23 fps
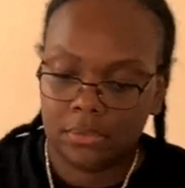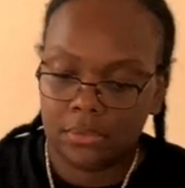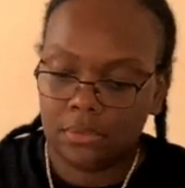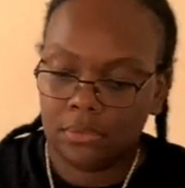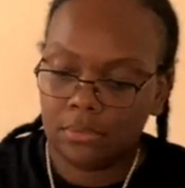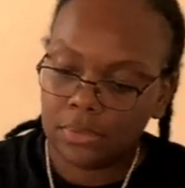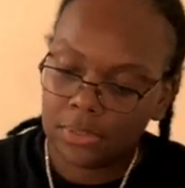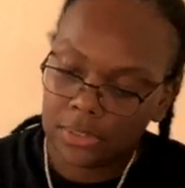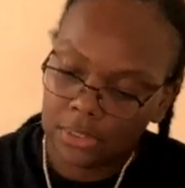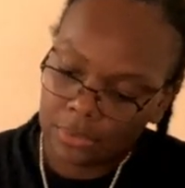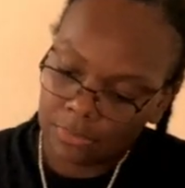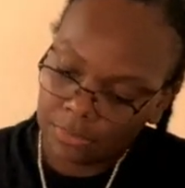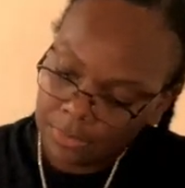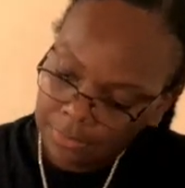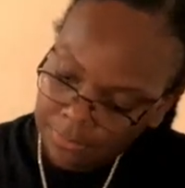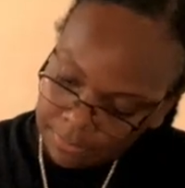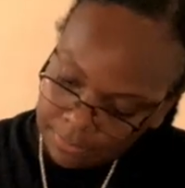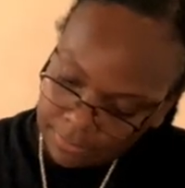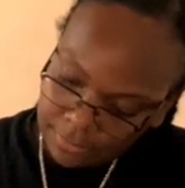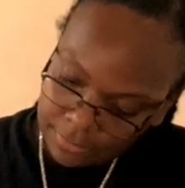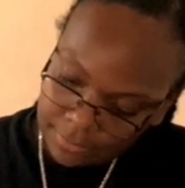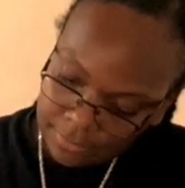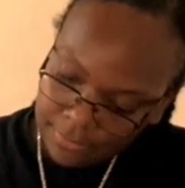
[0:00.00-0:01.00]
what's this one?
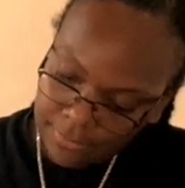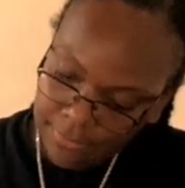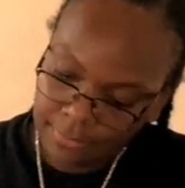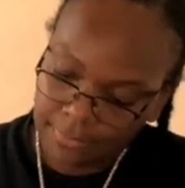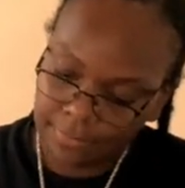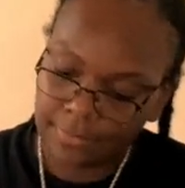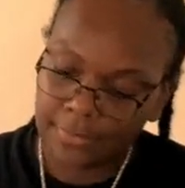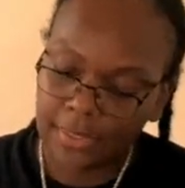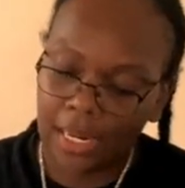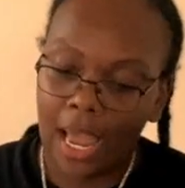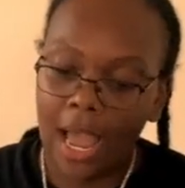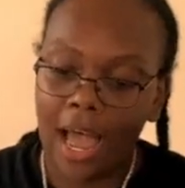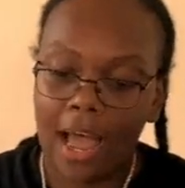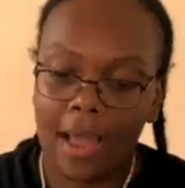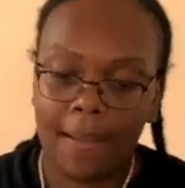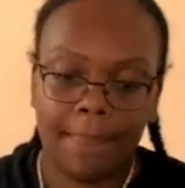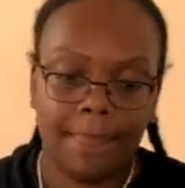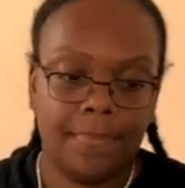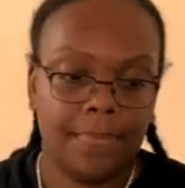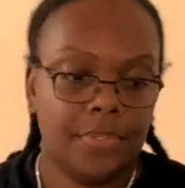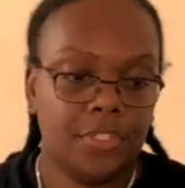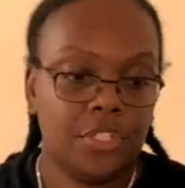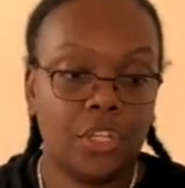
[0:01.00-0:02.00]

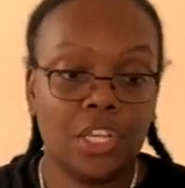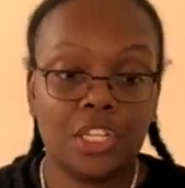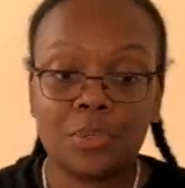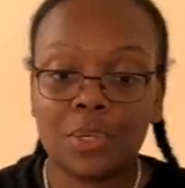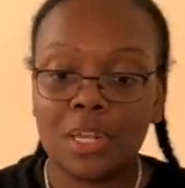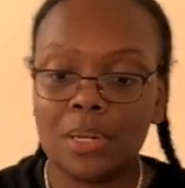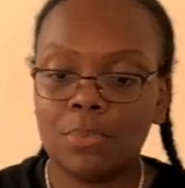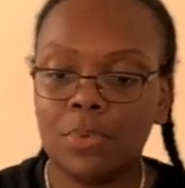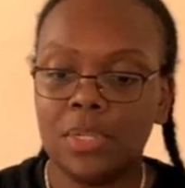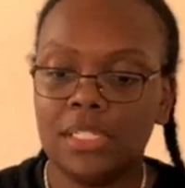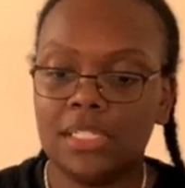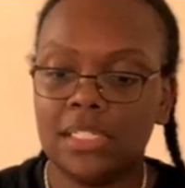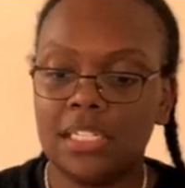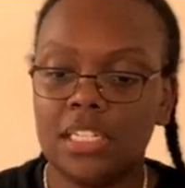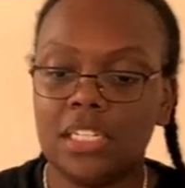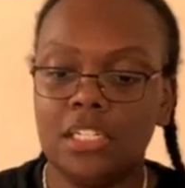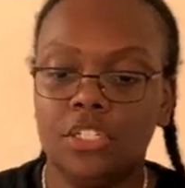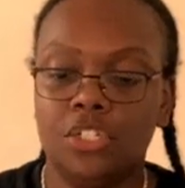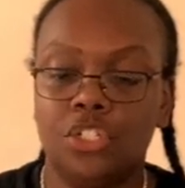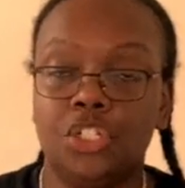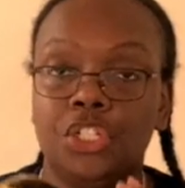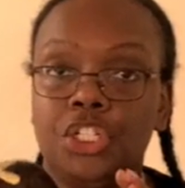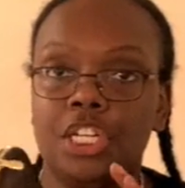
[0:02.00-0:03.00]
Ah, so this one was
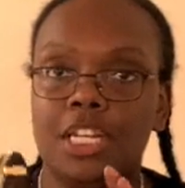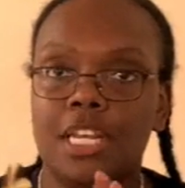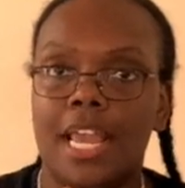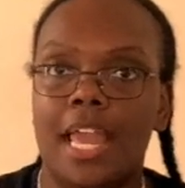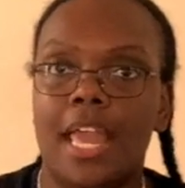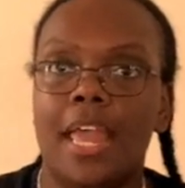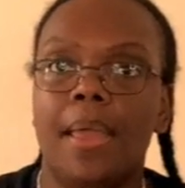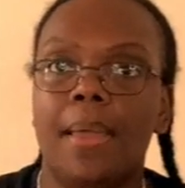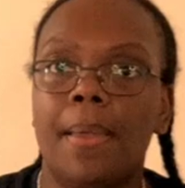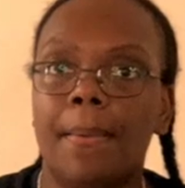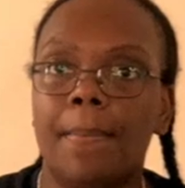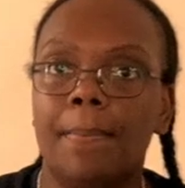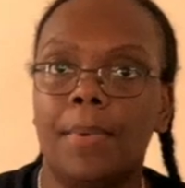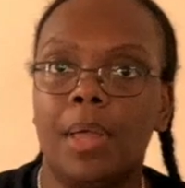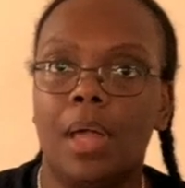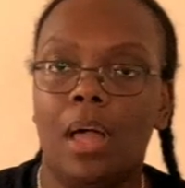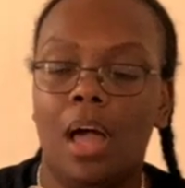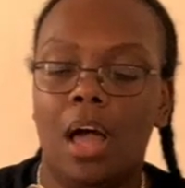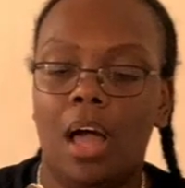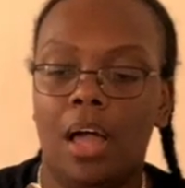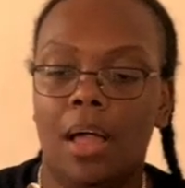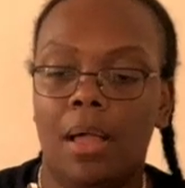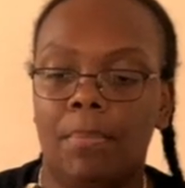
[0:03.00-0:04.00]
the GM
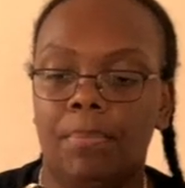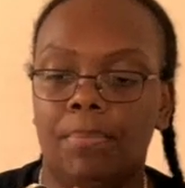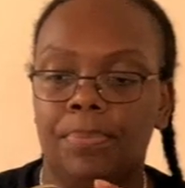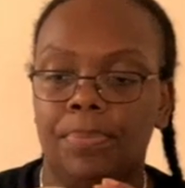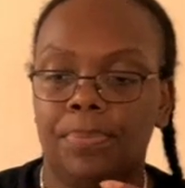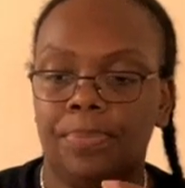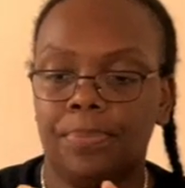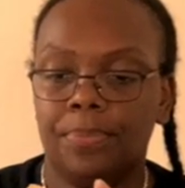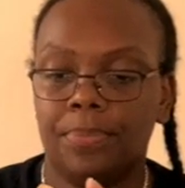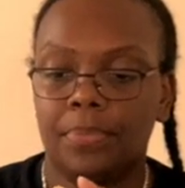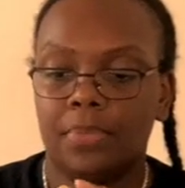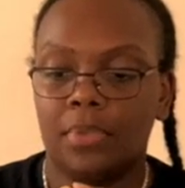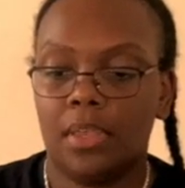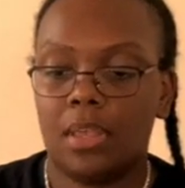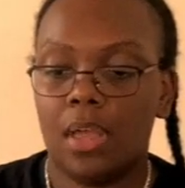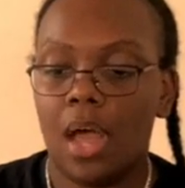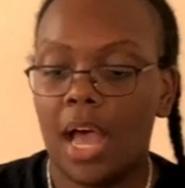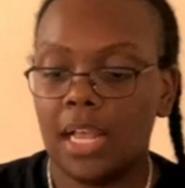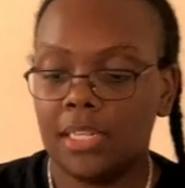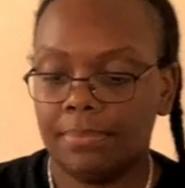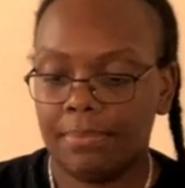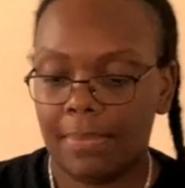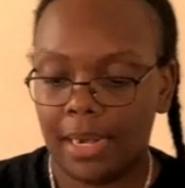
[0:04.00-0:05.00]
um,
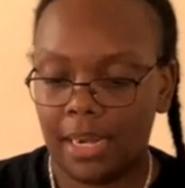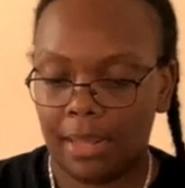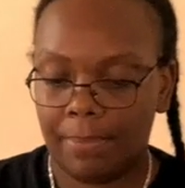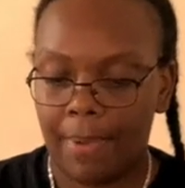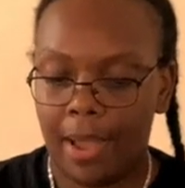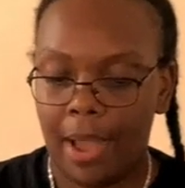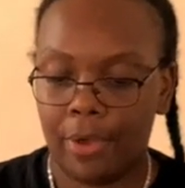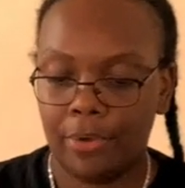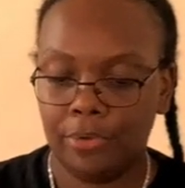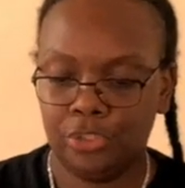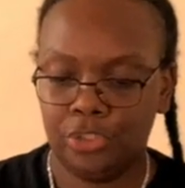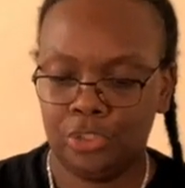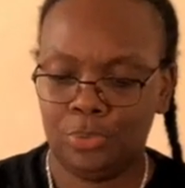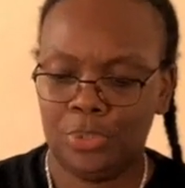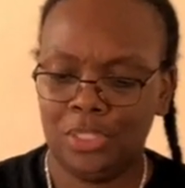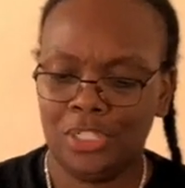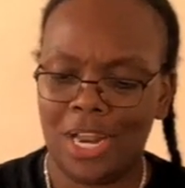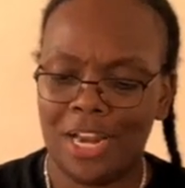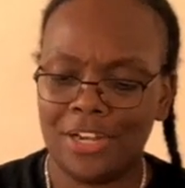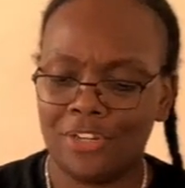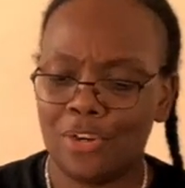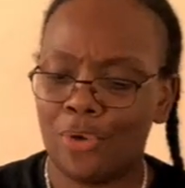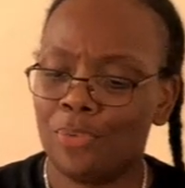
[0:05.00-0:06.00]
cosmetic pouch, which
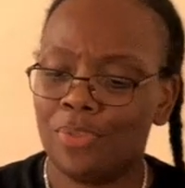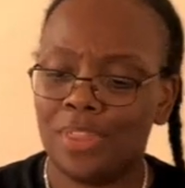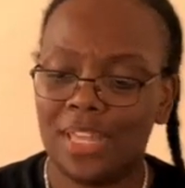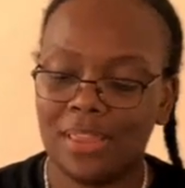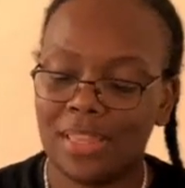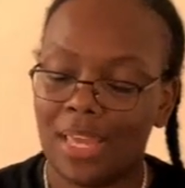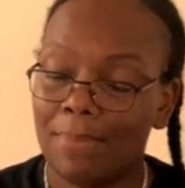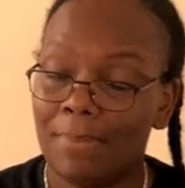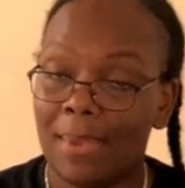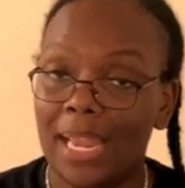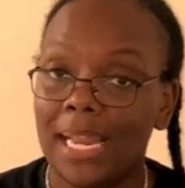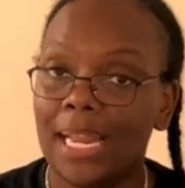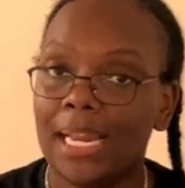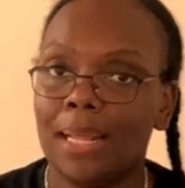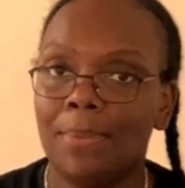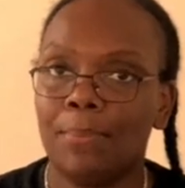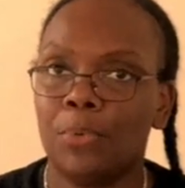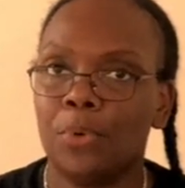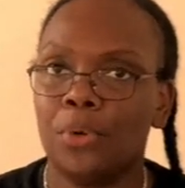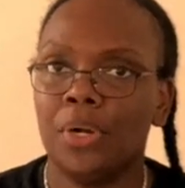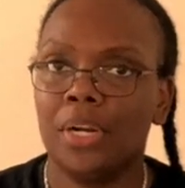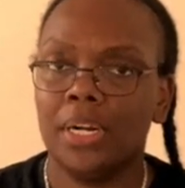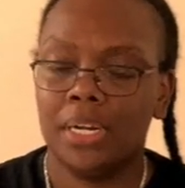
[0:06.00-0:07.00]
I don't think they make
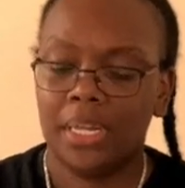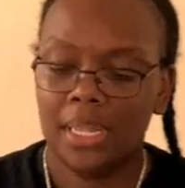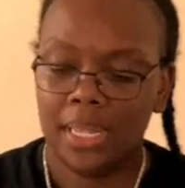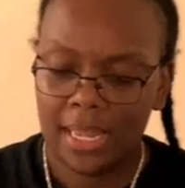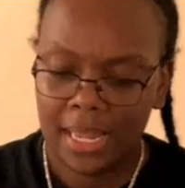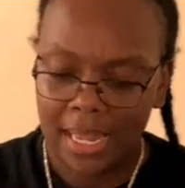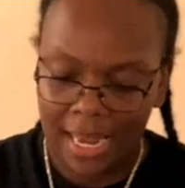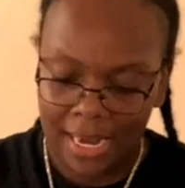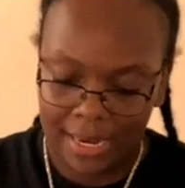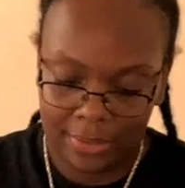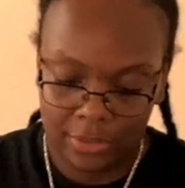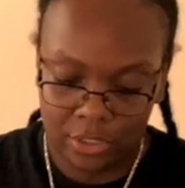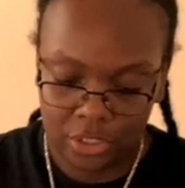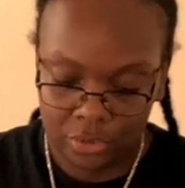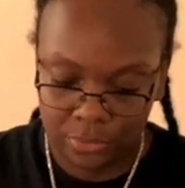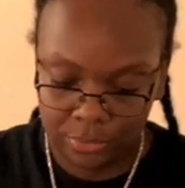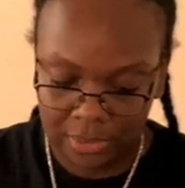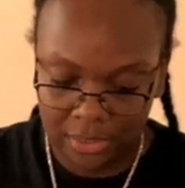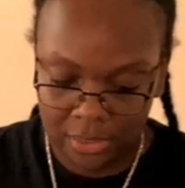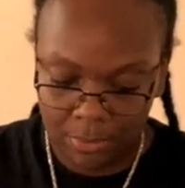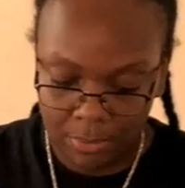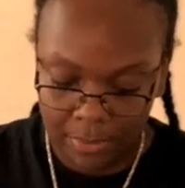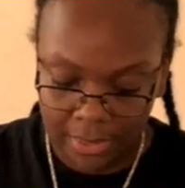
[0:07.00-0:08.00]
anymore, and it looks
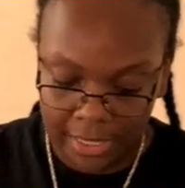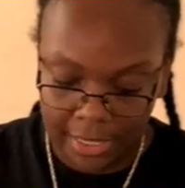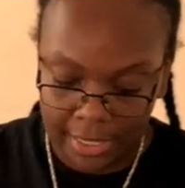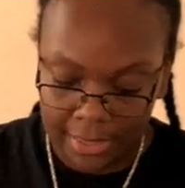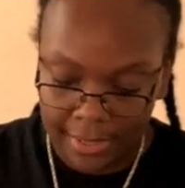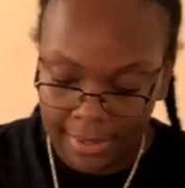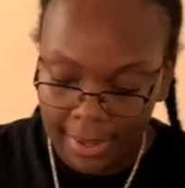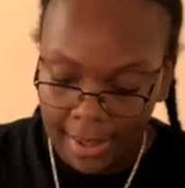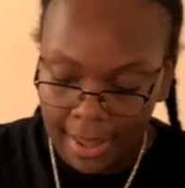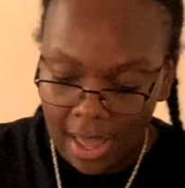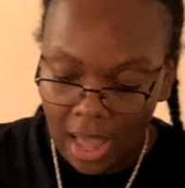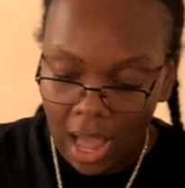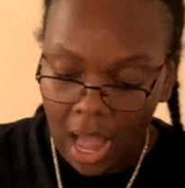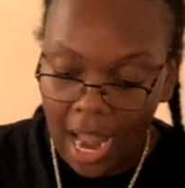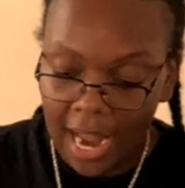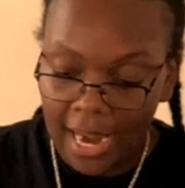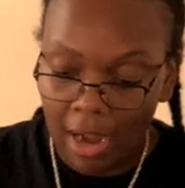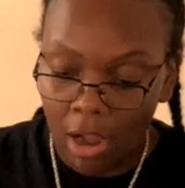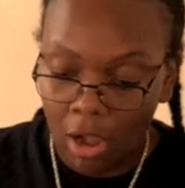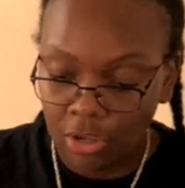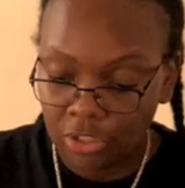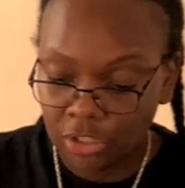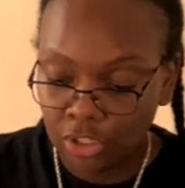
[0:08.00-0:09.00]
really weird.
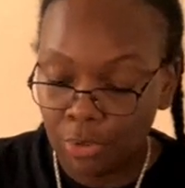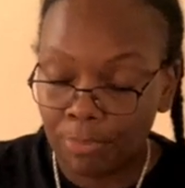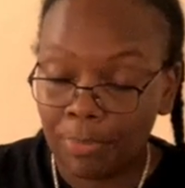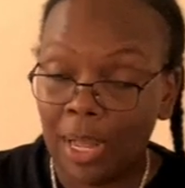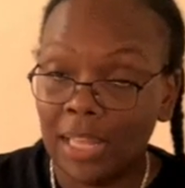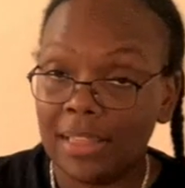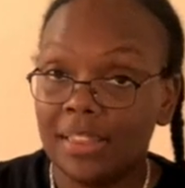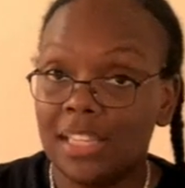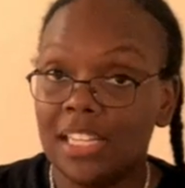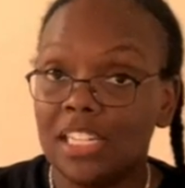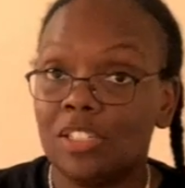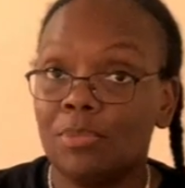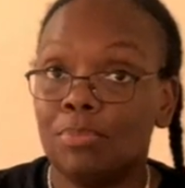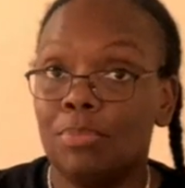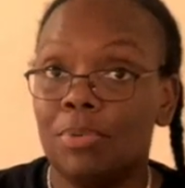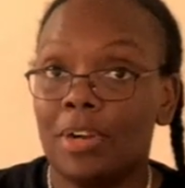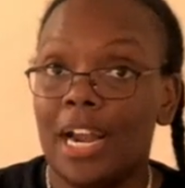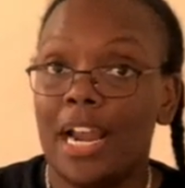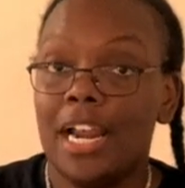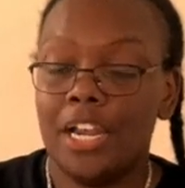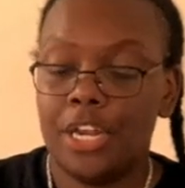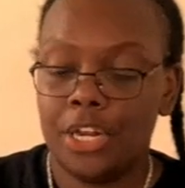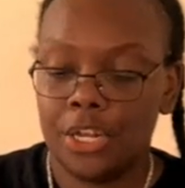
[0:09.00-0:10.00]
I also bought this
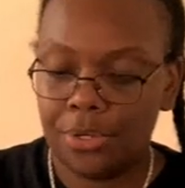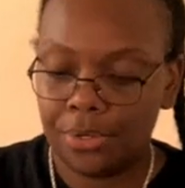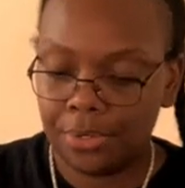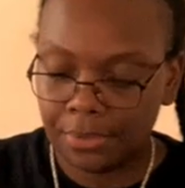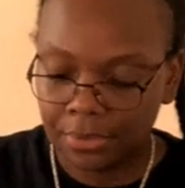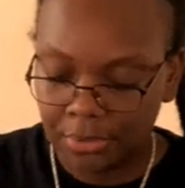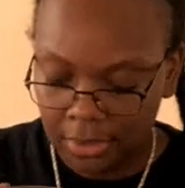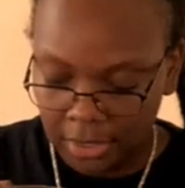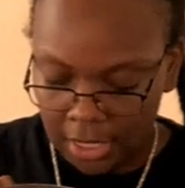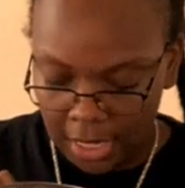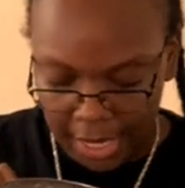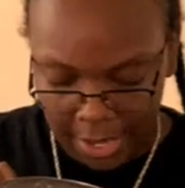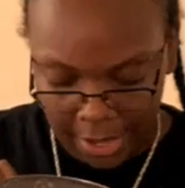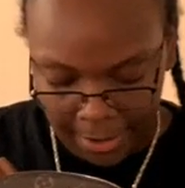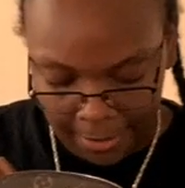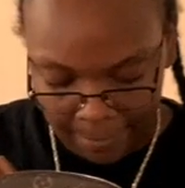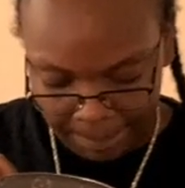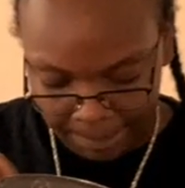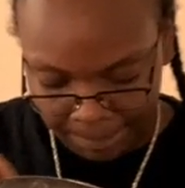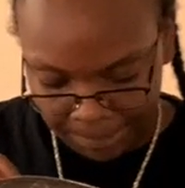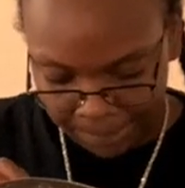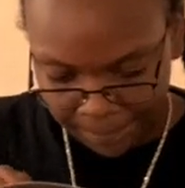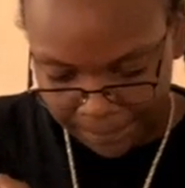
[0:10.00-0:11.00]
brand new
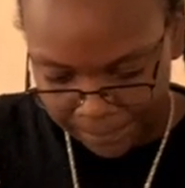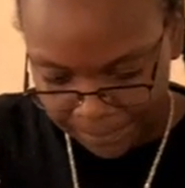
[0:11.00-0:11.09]
um,